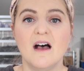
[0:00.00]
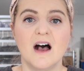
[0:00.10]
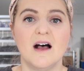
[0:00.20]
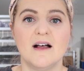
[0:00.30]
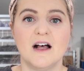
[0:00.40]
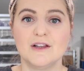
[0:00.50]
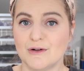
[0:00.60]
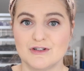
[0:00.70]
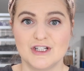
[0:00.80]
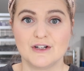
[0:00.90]
a
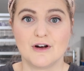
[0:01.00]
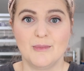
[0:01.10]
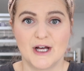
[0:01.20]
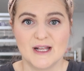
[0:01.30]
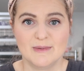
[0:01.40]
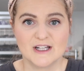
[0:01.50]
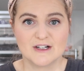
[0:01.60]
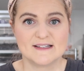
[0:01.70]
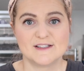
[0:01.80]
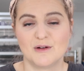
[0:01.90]
lotion or a body butter.
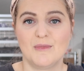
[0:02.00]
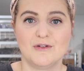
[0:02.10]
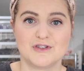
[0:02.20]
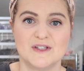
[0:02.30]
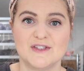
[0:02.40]
It's an emulsion,